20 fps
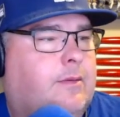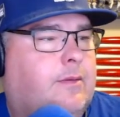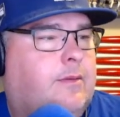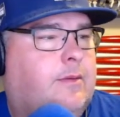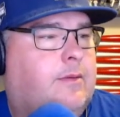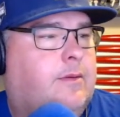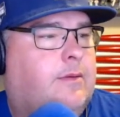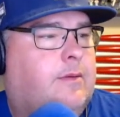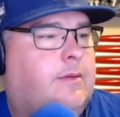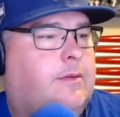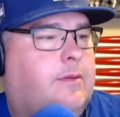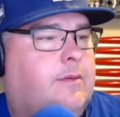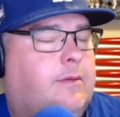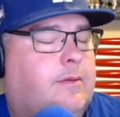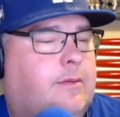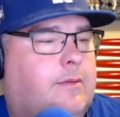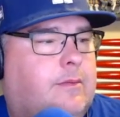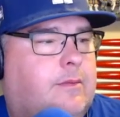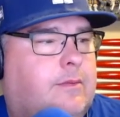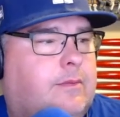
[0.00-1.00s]

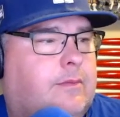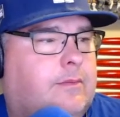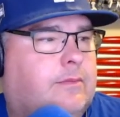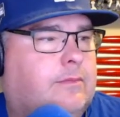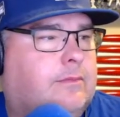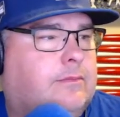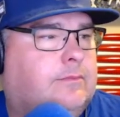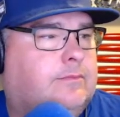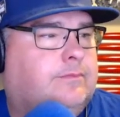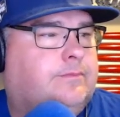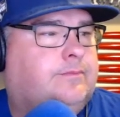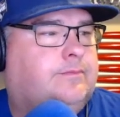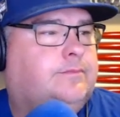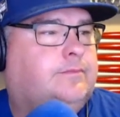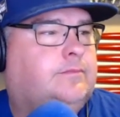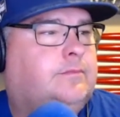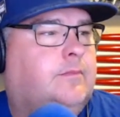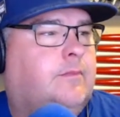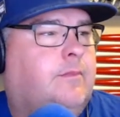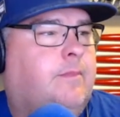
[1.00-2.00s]

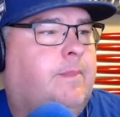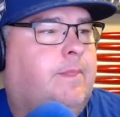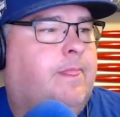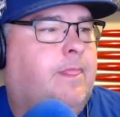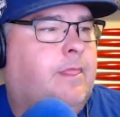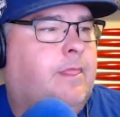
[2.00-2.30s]
This person isn't speaking.